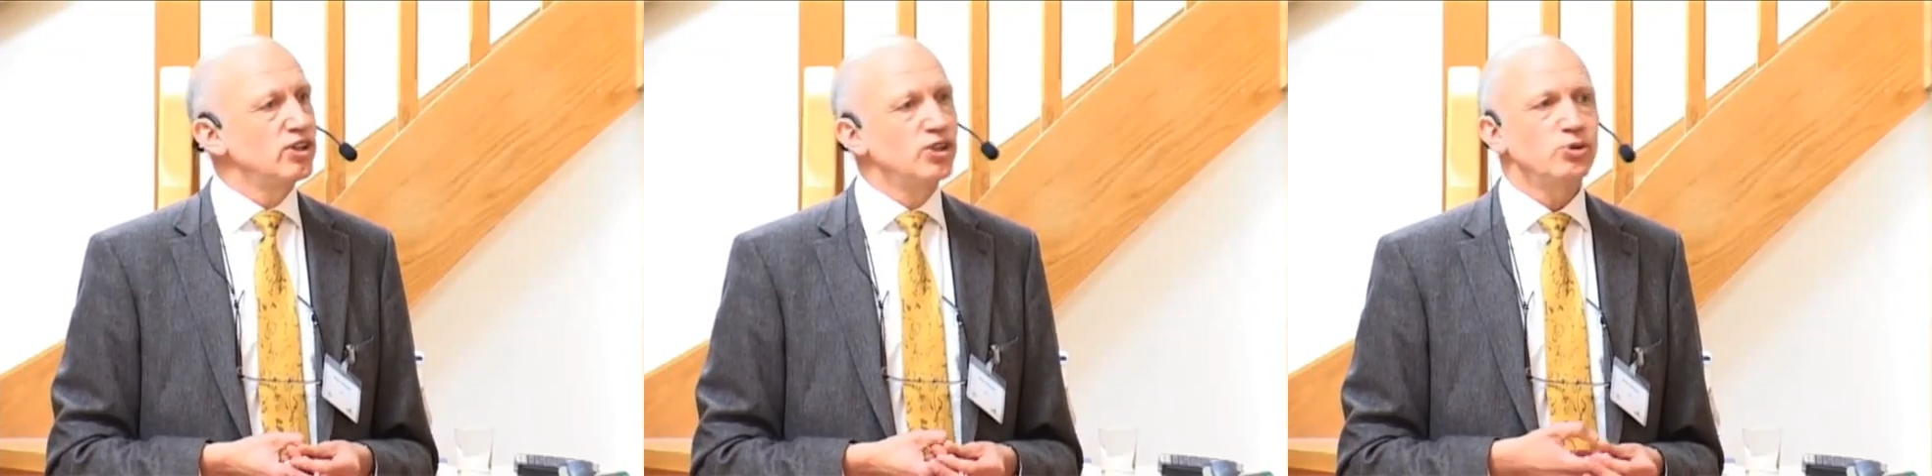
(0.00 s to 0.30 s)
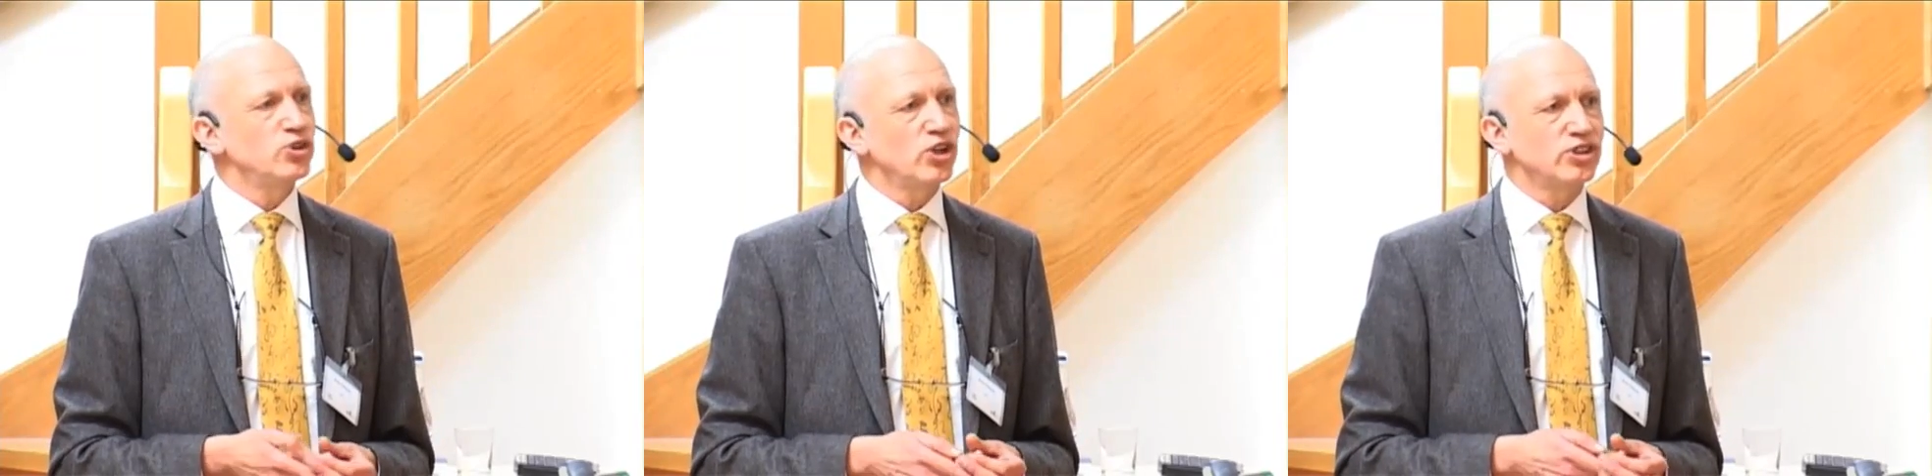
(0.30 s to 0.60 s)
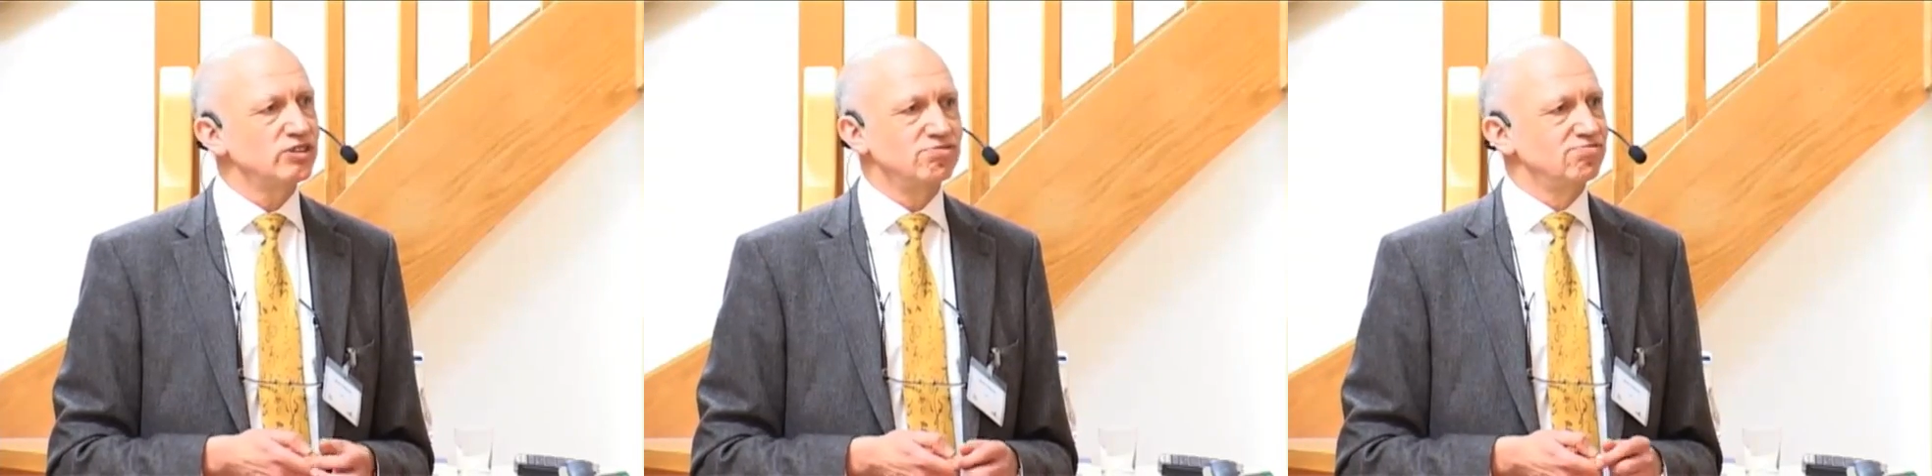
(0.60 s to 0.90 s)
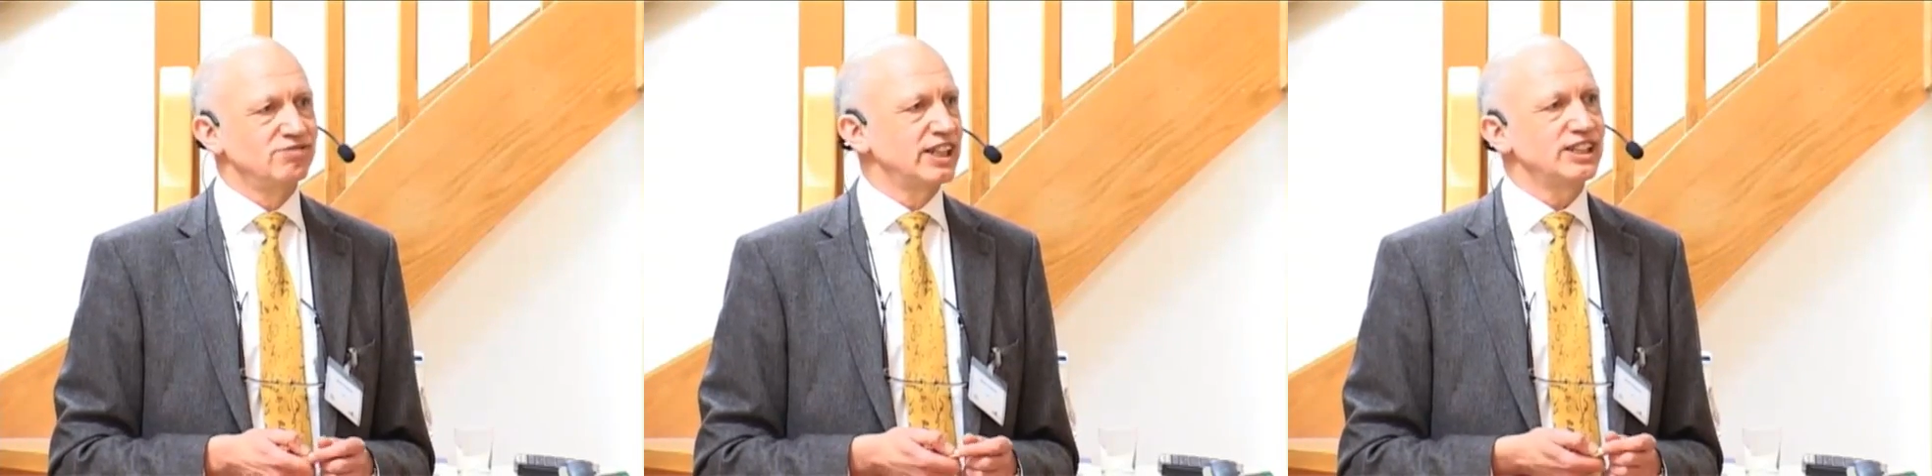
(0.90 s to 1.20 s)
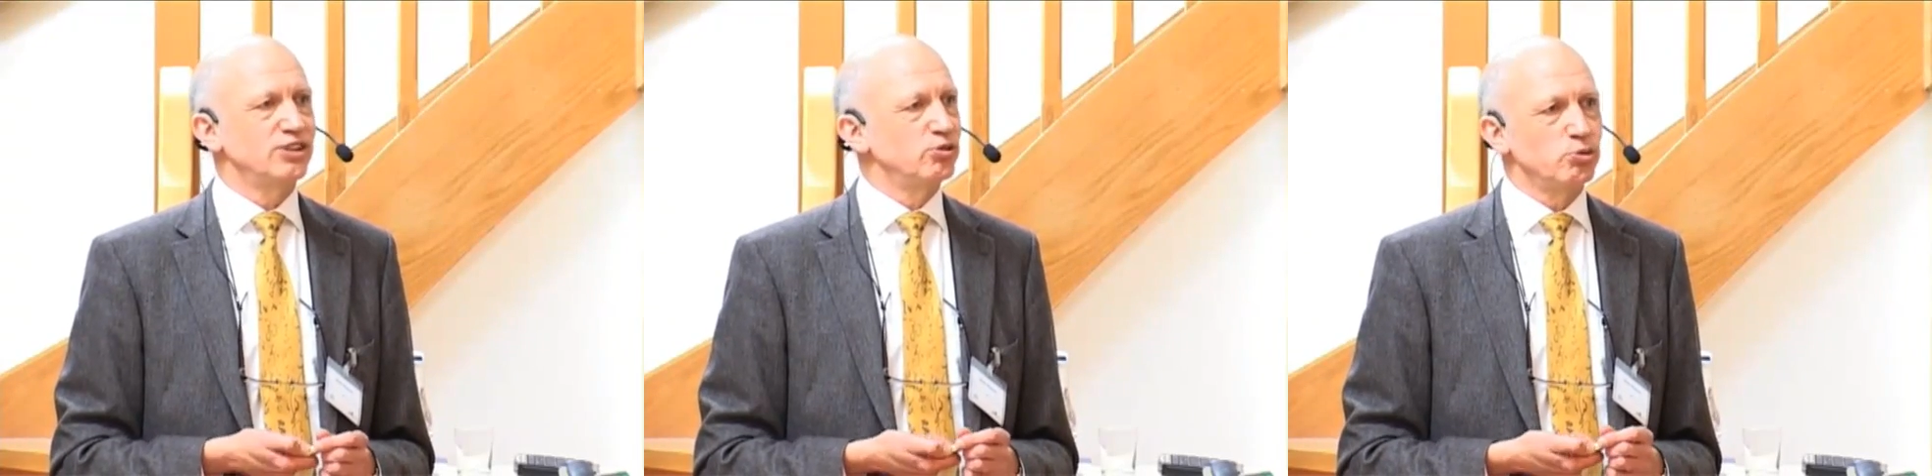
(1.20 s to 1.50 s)
you will not
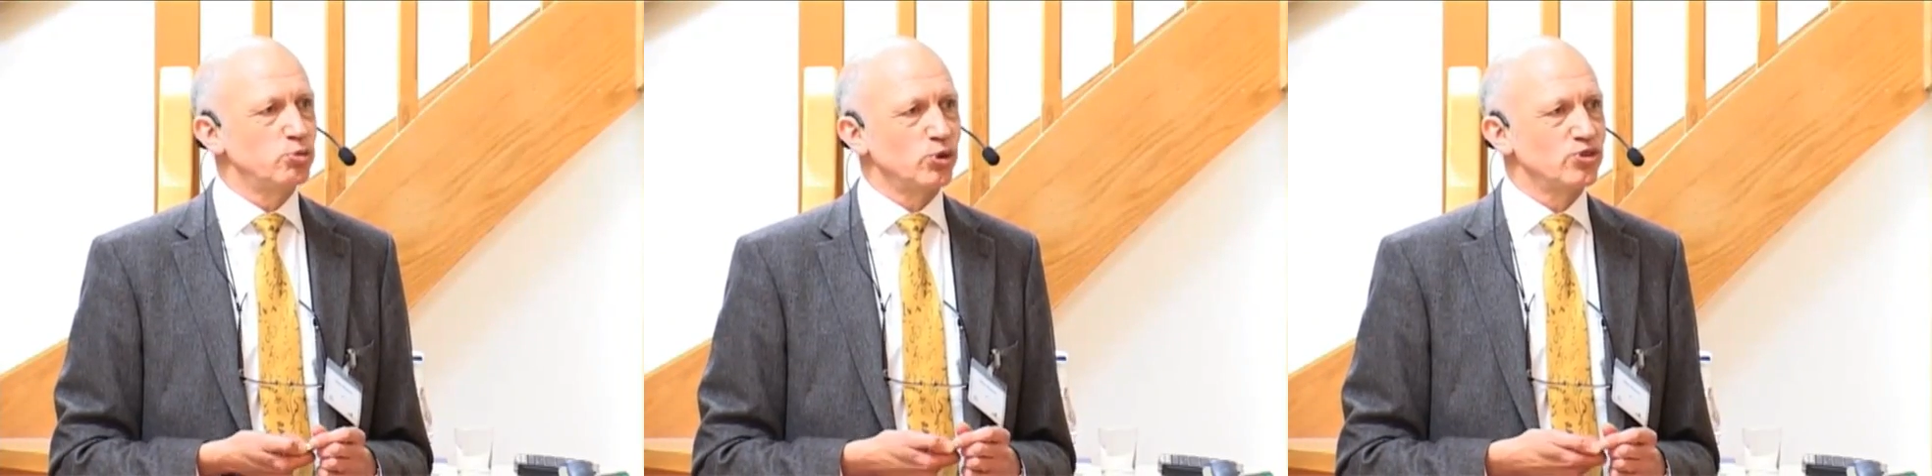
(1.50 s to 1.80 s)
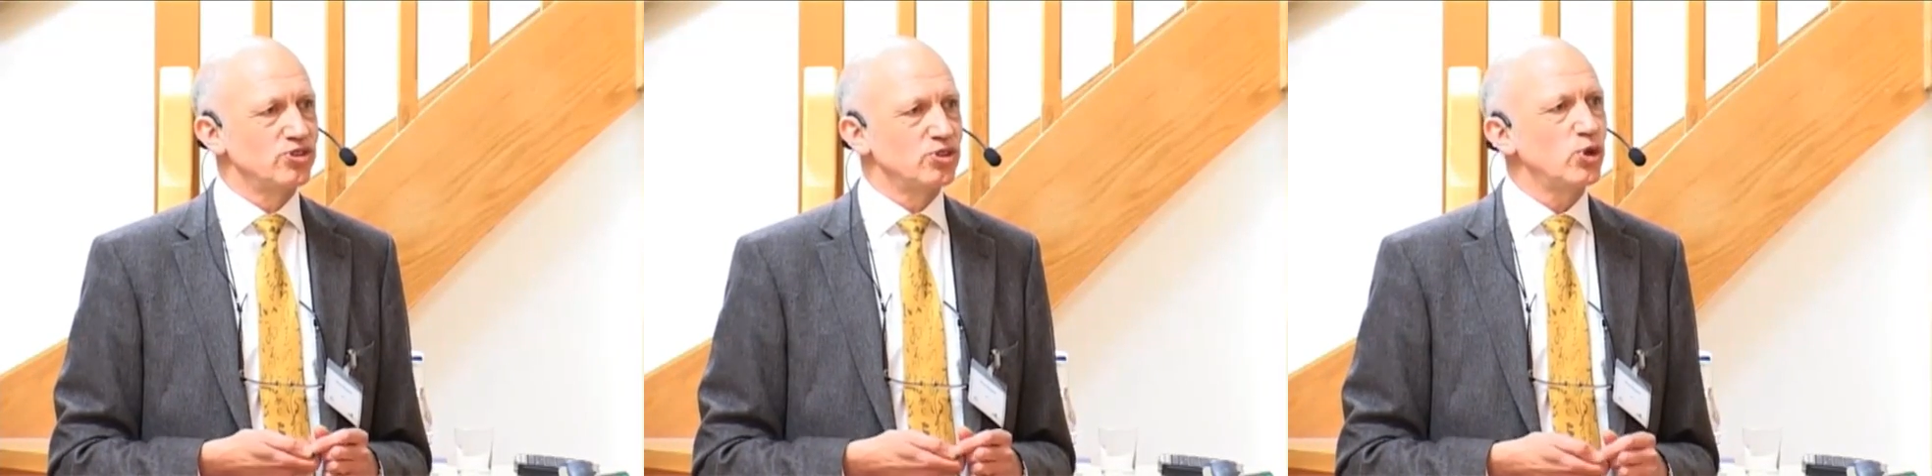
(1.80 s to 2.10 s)
get any reports.